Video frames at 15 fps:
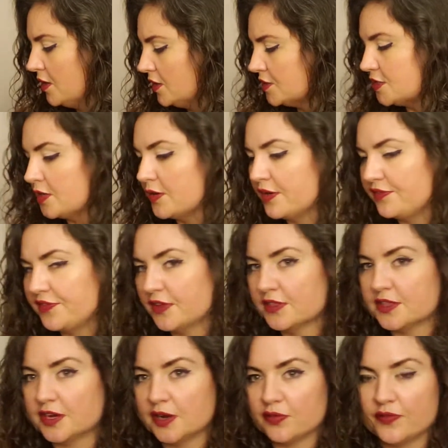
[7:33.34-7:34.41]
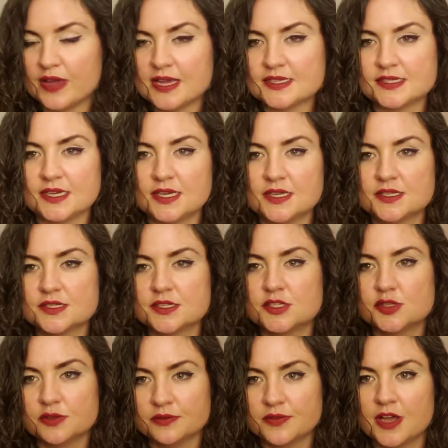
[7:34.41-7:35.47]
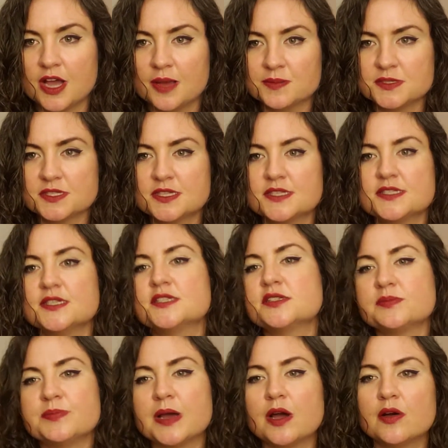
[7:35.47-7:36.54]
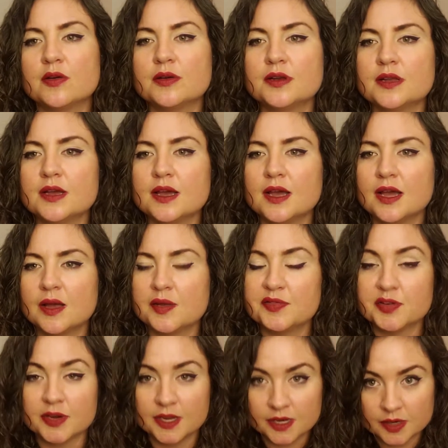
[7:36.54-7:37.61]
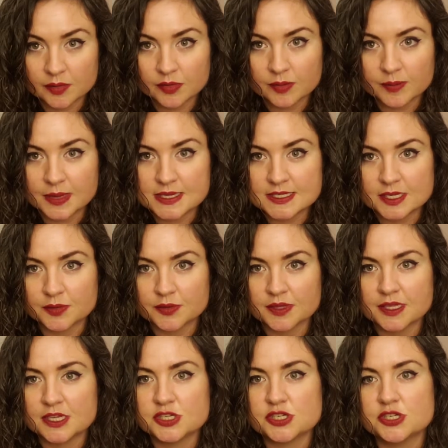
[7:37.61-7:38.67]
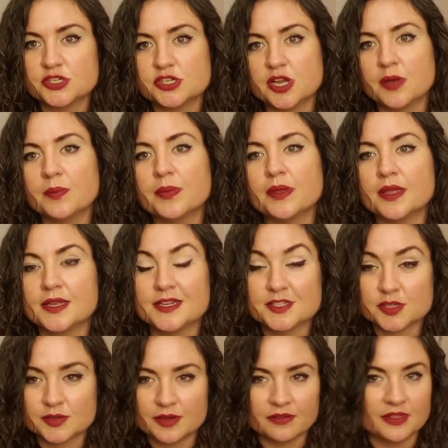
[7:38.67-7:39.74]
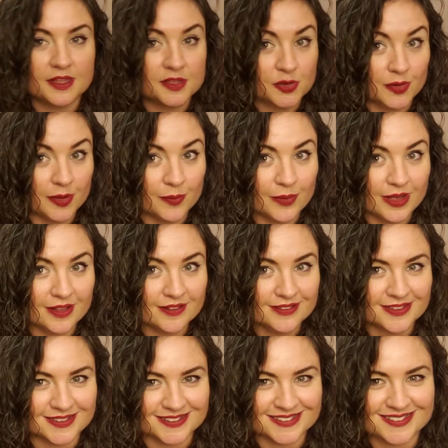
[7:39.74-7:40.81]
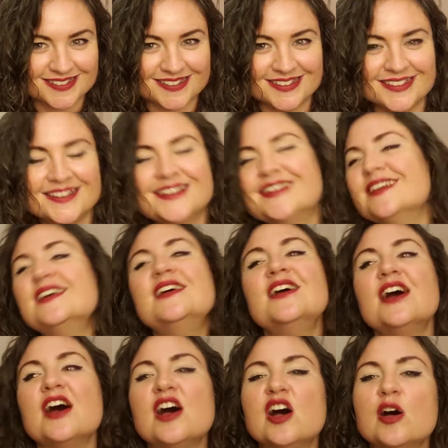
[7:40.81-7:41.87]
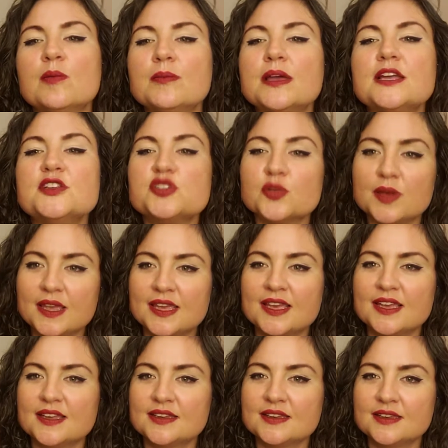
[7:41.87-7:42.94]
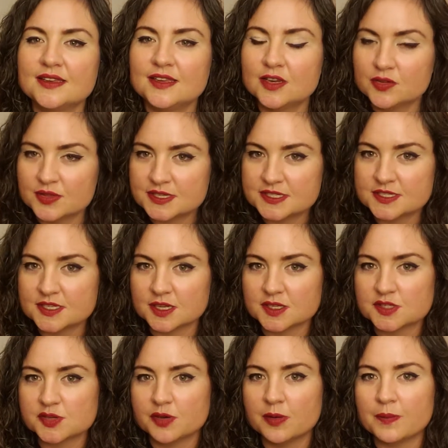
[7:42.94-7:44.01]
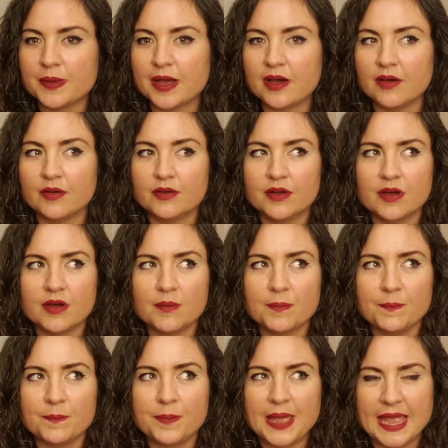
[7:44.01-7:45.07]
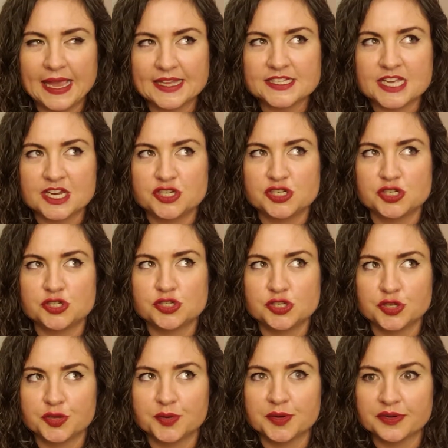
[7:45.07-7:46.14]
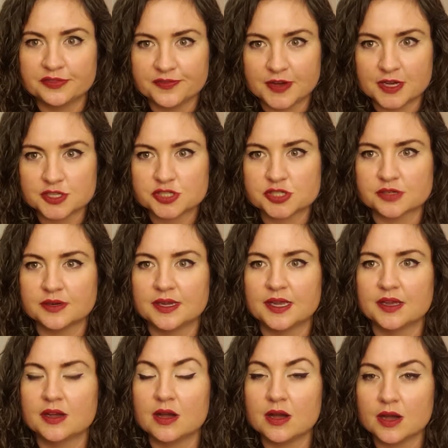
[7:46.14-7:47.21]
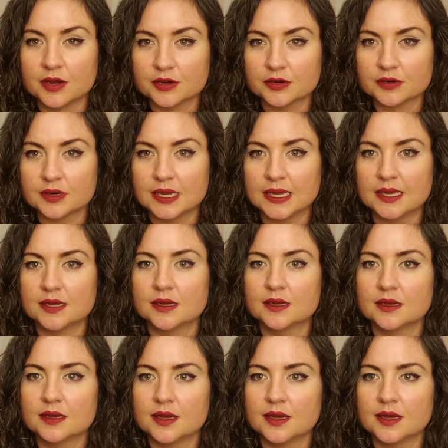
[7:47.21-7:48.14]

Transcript: So I feel their advice is 2 of Cups. This is about if you're in a romantic relationship, everything's going well, enjoying it. This is also about paying attention to and fostering, honoring,